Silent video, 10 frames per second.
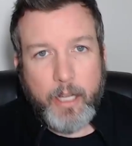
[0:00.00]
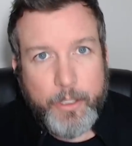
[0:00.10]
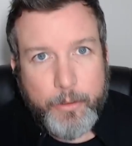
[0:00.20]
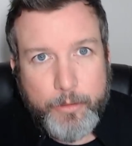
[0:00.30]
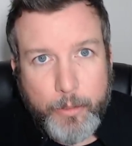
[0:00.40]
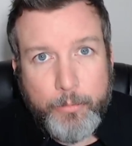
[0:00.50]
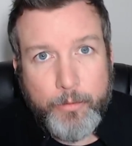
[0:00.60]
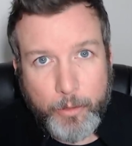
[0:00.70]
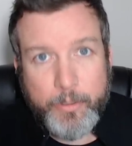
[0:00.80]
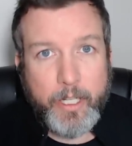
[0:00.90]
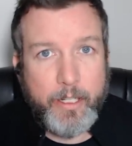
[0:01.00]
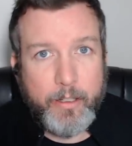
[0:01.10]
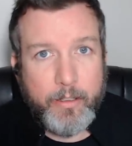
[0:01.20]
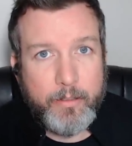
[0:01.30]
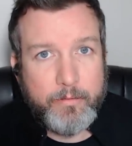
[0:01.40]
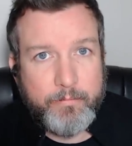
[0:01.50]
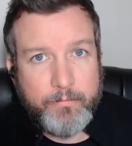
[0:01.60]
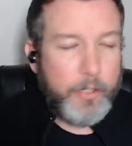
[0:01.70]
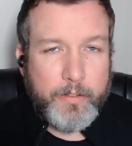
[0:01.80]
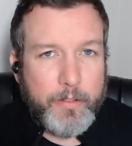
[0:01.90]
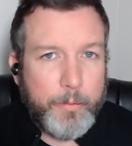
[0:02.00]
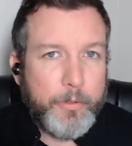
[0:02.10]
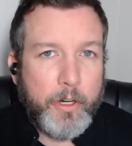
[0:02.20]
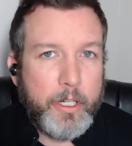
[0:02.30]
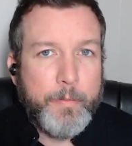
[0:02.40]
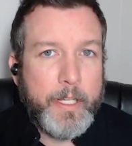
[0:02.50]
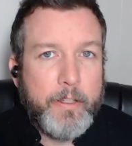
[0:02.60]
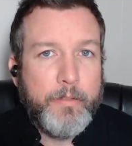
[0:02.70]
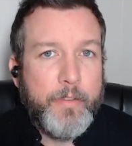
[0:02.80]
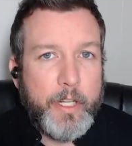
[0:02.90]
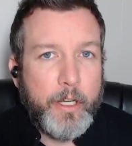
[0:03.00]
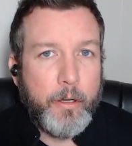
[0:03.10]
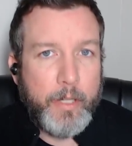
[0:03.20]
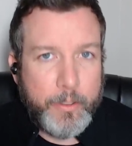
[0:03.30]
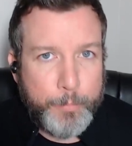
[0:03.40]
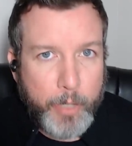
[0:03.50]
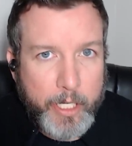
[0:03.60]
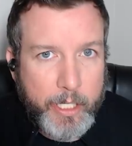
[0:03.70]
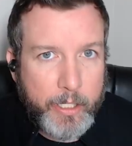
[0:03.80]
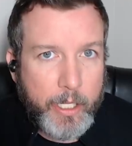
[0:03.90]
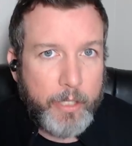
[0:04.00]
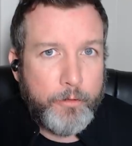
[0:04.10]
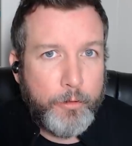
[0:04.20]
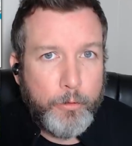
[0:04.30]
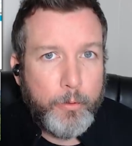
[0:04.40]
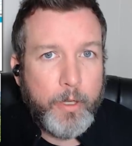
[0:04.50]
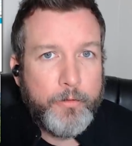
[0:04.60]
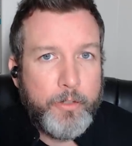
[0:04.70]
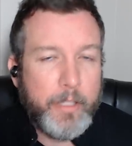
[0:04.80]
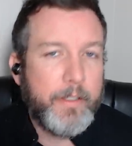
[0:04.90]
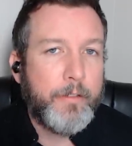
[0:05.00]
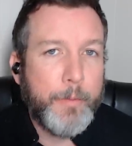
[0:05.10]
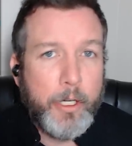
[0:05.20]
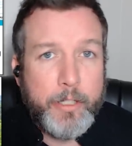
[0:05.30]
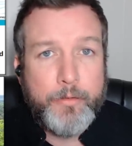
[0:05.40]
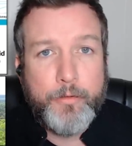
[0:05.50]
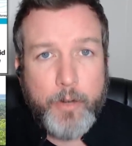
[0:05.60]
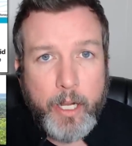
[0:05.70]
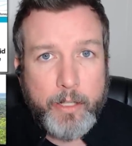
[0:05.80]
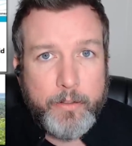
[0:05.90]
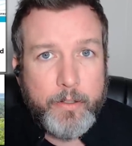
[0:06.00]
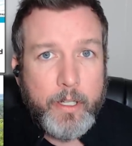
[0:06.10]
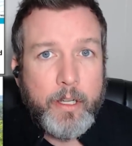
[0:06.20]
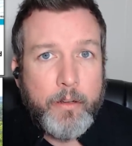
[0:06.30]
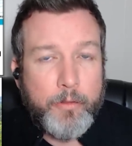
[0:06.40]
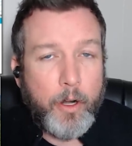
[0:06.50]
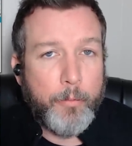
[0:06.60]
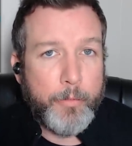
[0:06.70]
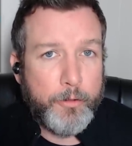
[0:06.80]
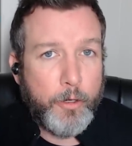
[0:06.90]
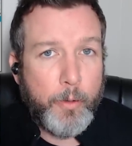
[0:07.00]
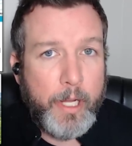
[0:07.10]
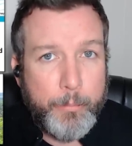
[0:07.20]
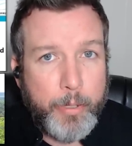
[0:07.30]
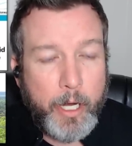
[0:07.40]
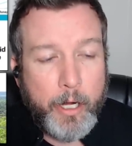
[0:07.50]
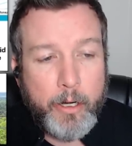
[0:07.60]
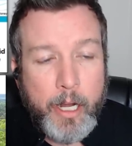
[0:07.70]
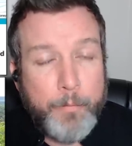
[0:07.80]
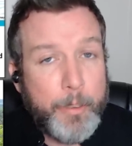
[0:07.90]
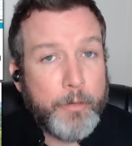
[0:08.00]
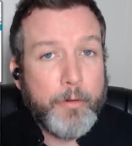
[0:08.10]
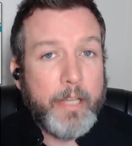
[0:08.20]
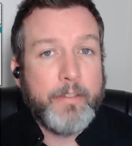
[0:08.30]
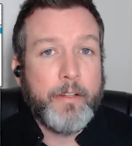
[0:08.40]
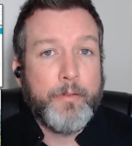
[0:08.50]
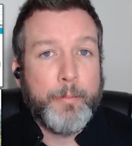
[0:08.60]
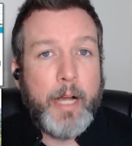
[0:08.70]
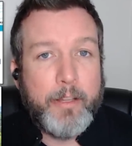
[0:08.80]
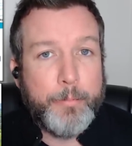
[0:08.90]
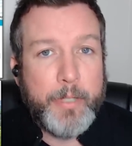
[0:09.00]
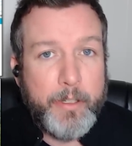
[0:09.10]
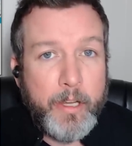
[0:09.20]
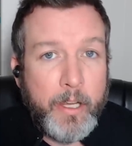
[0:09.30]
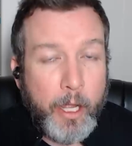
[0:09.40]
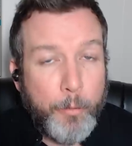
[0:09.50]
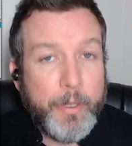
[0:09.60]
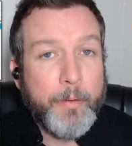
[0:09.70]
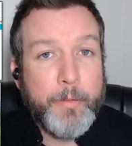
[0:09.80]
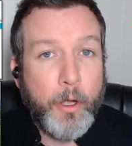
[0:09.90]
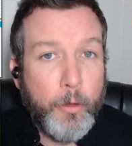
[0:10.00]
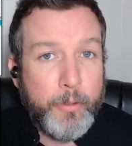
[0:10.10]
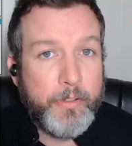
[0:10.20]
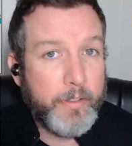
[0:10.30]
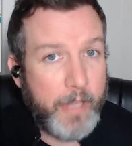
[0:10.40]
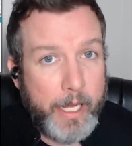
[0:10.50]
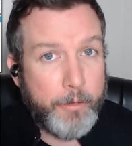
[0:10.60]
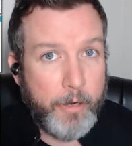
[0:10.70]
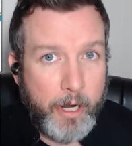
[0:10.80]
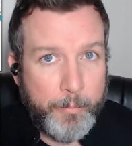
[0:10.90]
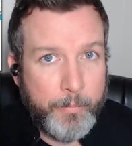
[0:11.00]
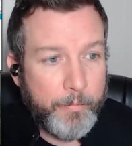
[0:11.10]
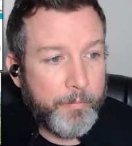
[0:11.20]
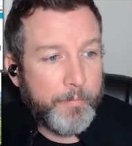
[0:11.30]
Hey YouTube, Dronetek here. Just as I'm starting to make this video, it's breaking that two of Jussie Smollett's friends from the show Empire have been arrested for possibly helping him to hoax this hate crime.